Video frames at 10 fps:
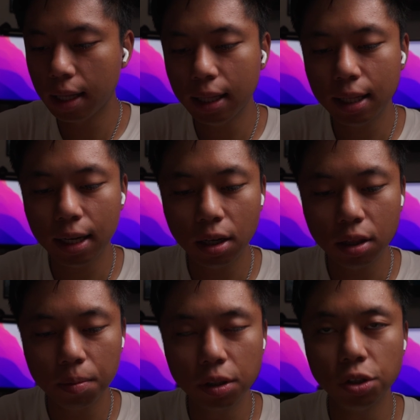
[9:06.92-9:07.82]
I think that got
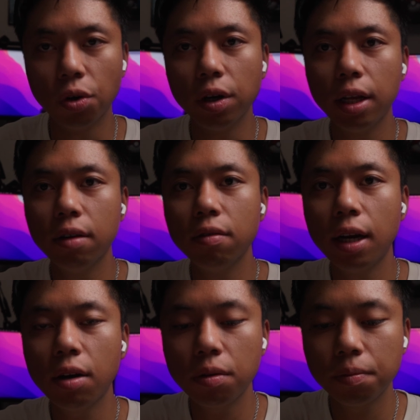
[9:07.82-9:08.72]
the majority of it
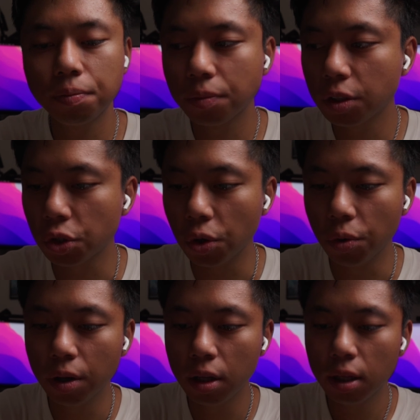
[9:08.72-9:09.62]
out.
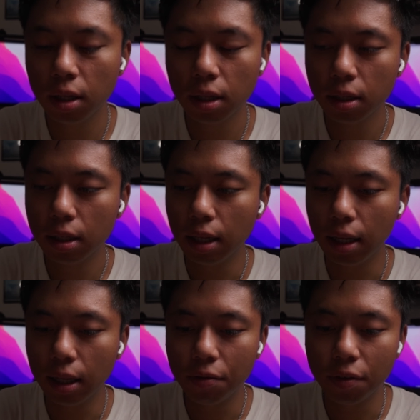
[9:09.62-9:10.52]
So
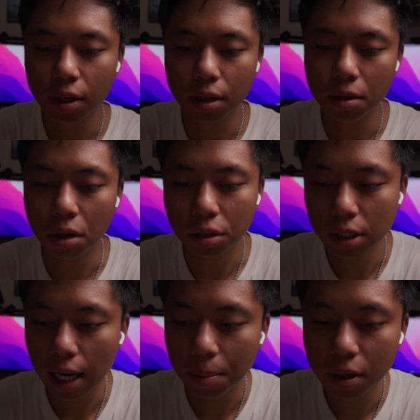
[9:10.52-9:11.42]
if it does
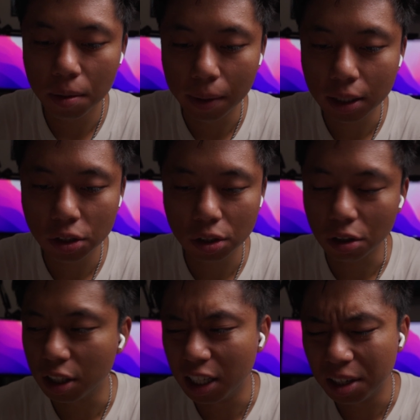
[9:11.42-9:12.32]
happen to mix just a
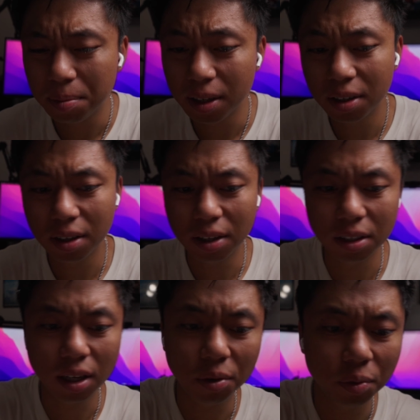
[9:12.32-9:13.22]
little bit,
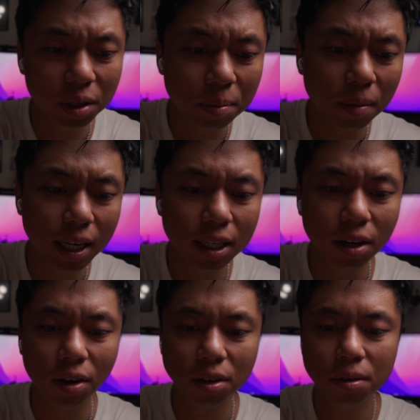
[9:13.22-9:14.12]
I don't really mind at
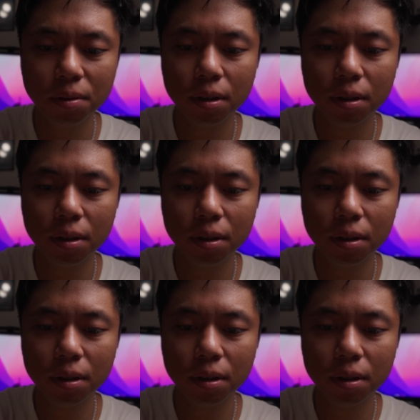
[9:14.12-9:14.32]
all.